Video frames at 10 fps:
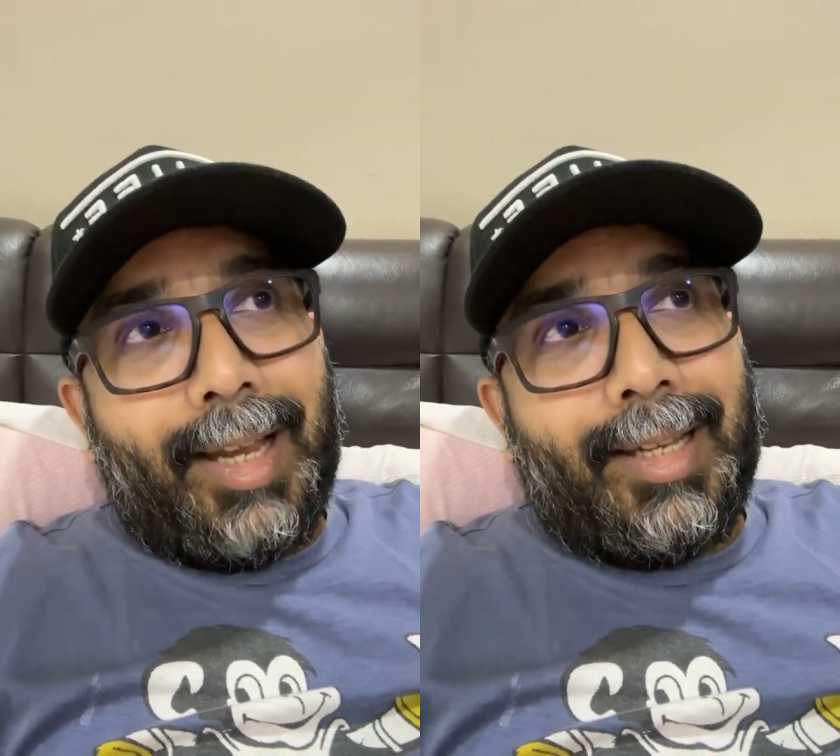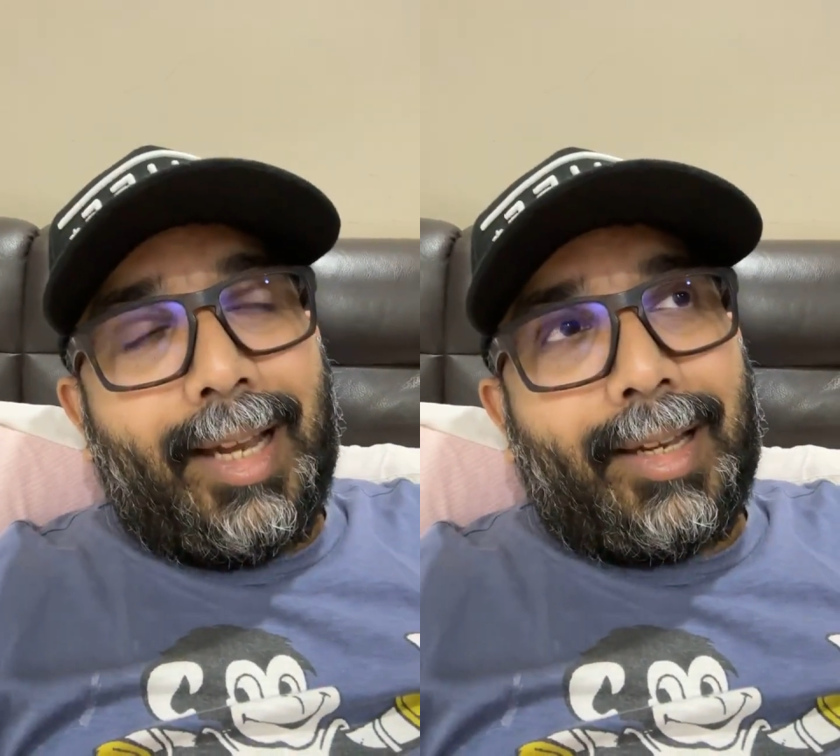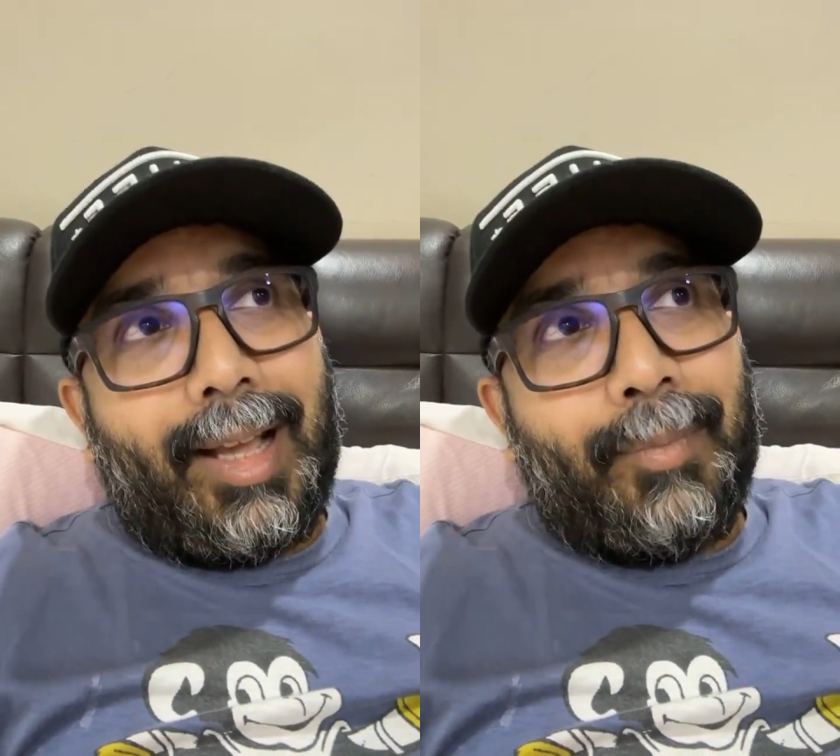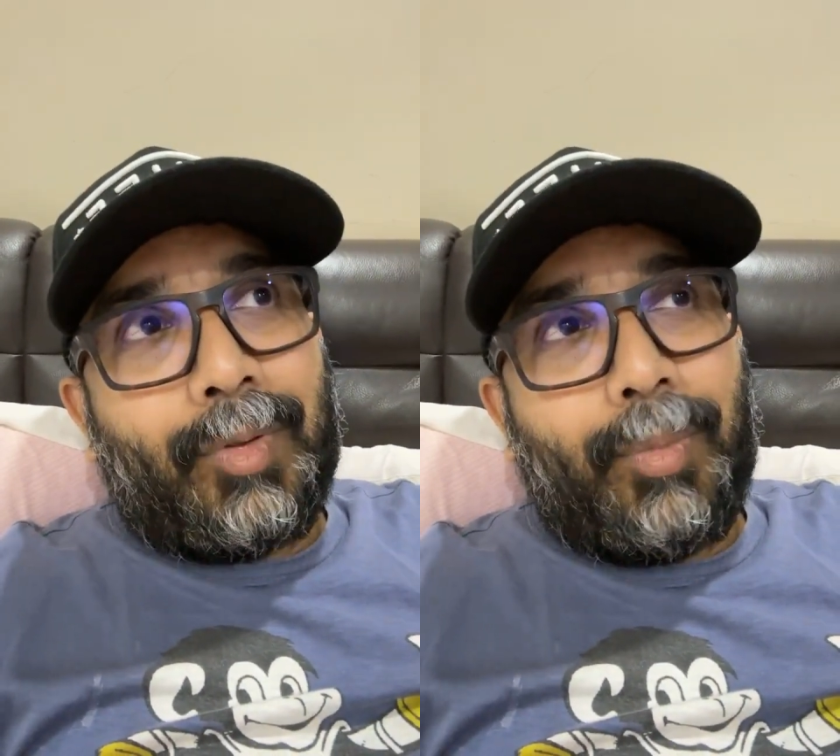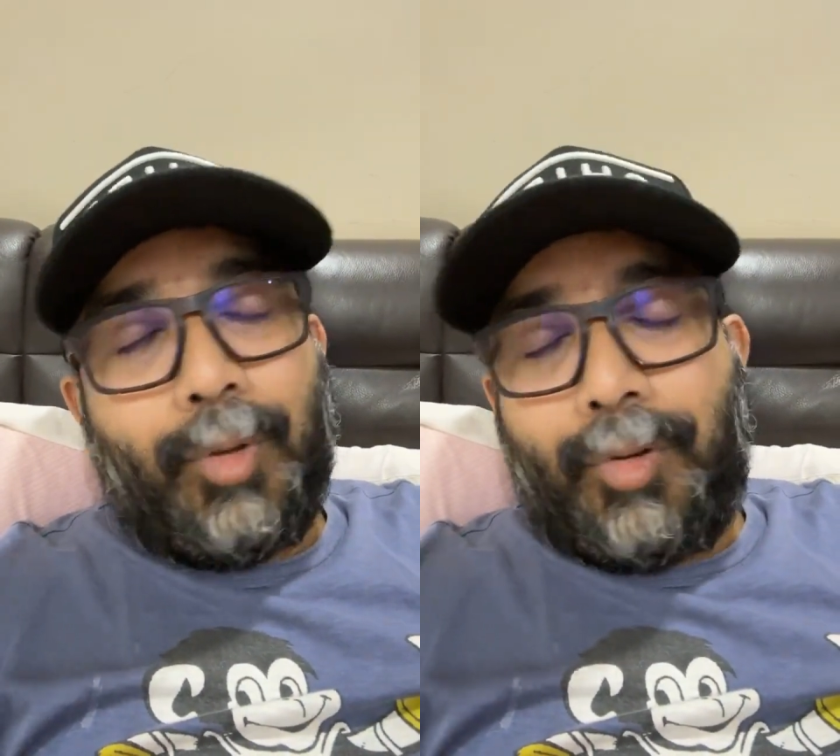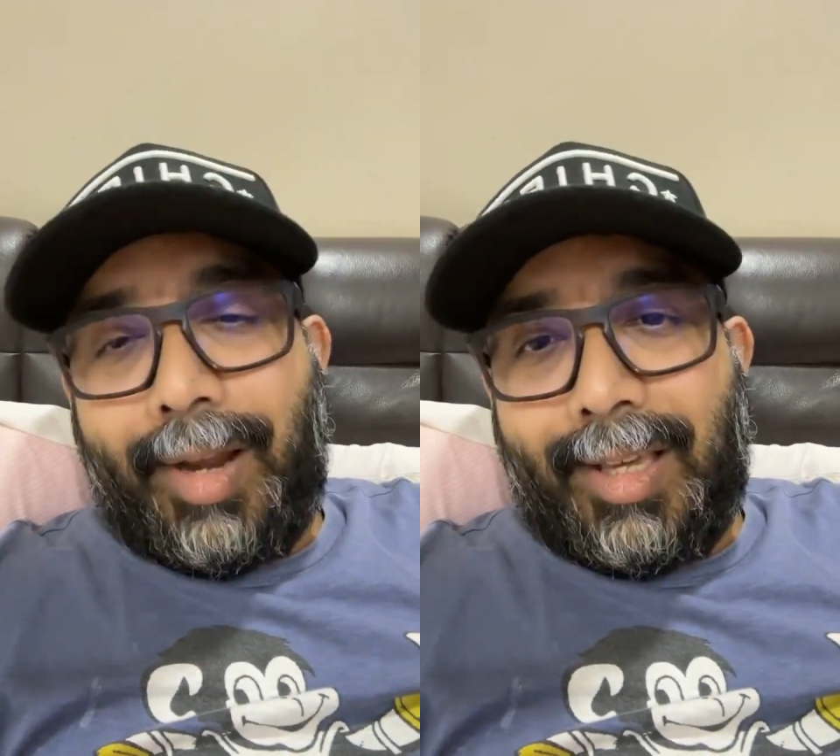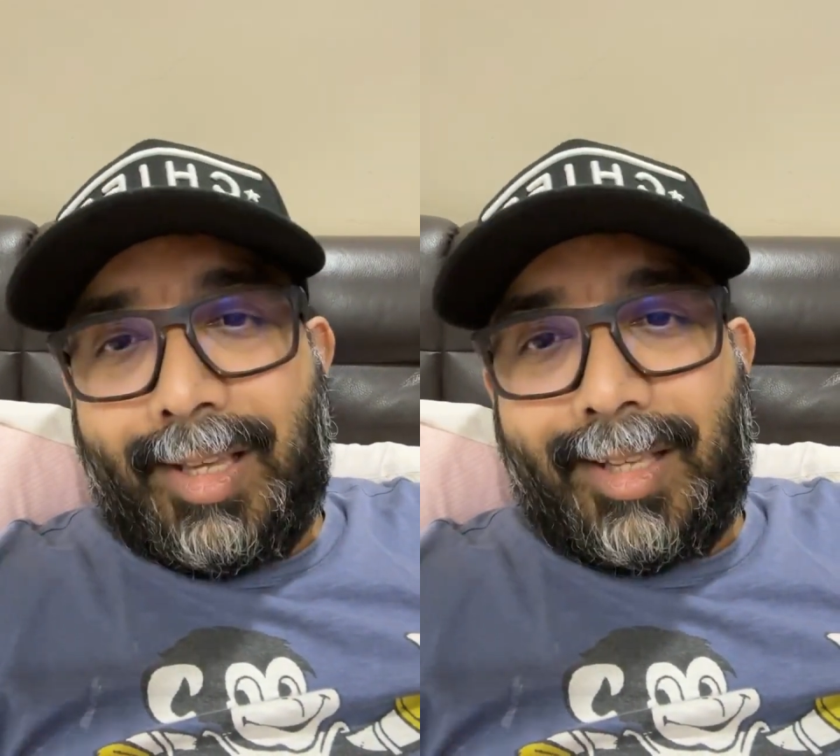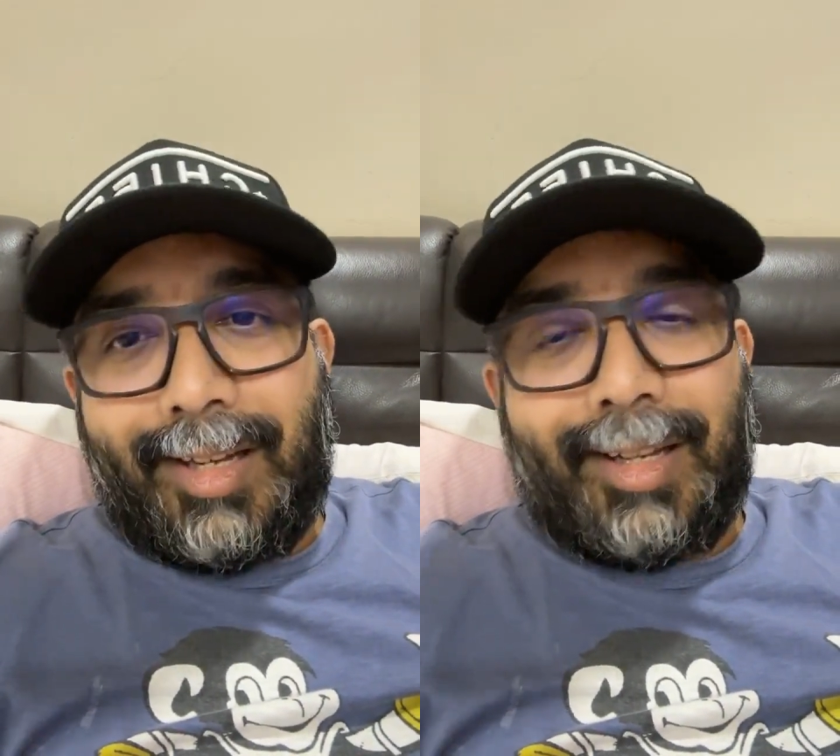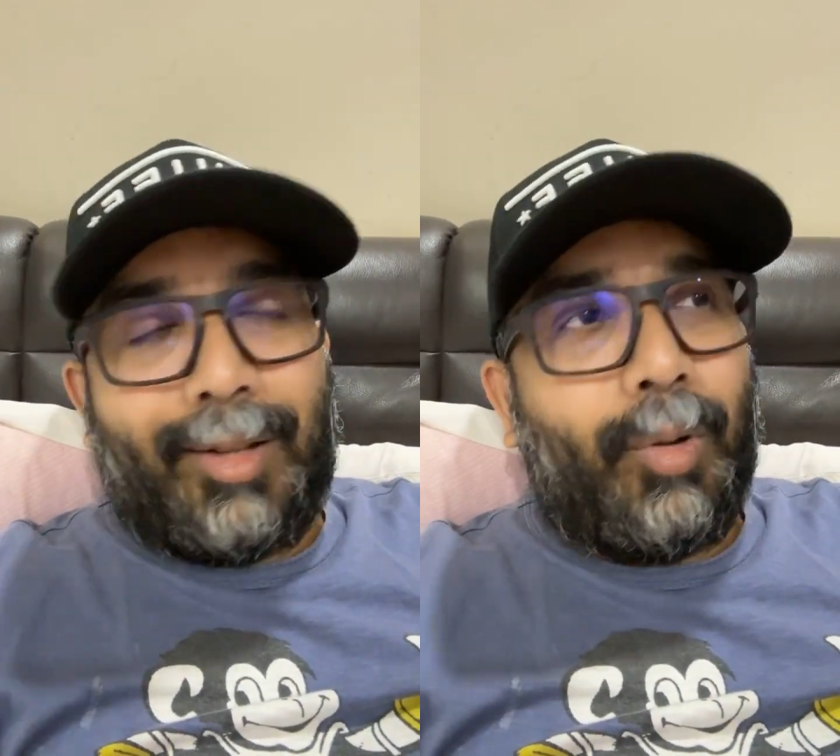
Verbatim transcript: and that comes from your tracking center.